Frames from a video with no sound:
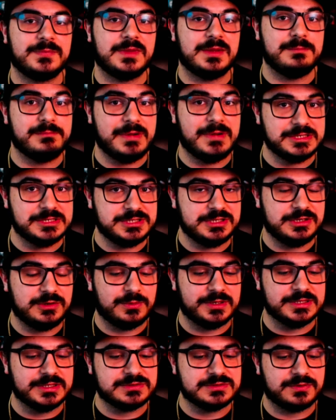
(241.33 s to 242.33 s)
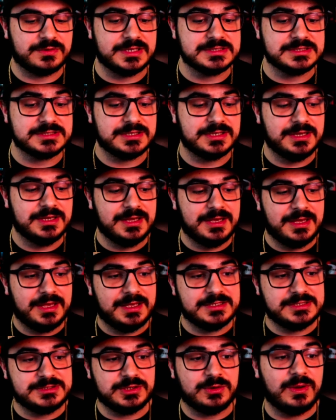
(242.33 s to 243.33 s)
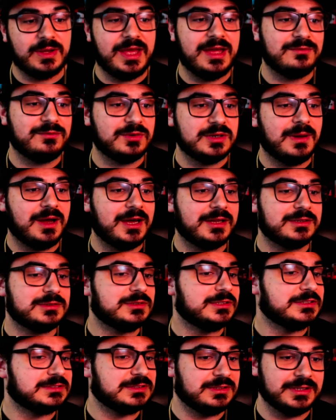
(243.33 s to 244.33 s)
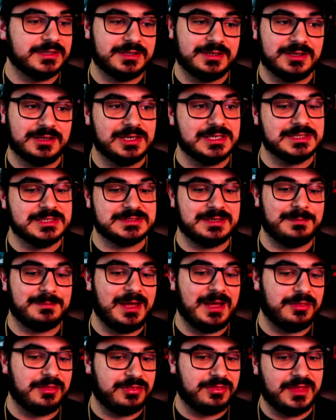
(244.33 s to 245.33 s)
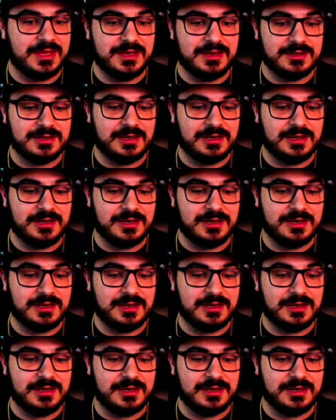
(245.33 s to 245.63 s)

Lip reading: Meshy coins for this. So every model is only going to cost about 30